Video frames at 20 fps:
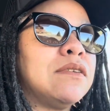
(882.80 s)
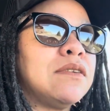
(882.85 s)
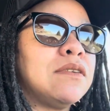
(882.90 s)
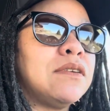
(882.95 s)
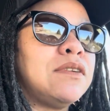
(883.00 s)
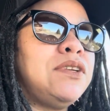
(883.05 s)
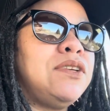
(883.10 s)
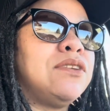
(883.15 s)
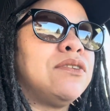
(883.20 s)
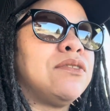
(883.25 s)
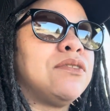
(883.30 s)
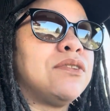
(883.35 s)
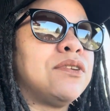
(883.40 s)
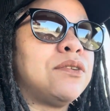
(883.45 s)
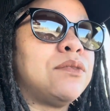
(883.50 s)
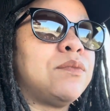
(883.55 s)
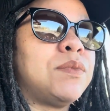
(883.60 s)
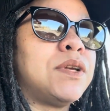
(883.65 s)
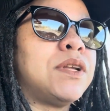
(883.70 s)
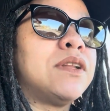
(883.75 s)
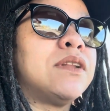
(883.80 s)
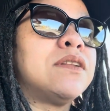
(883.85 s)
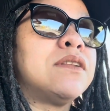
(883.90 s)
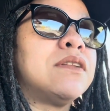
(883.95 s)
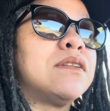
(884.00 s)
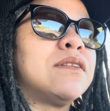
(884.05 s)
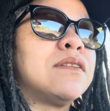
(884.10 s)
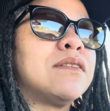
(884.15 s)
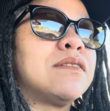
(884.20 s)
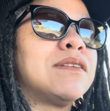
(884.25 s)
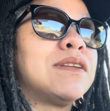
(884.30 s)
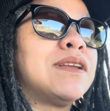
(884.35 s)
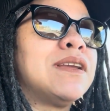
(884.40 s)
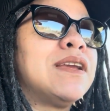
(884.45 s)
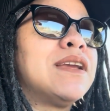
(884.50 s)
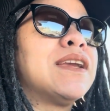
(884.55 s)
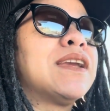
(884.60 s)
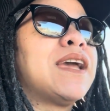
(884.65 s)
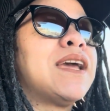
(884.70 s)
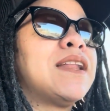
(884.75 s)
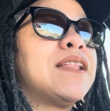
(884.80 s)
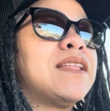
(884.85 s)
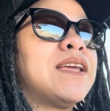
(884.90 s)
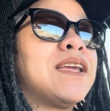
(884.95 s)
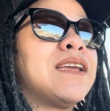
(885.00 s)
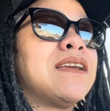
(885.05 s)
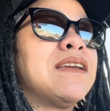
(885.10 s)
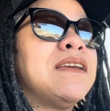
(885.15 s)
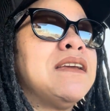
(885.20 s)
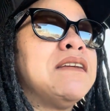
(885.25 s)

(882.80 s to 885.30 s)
you know, a little bit, kind of like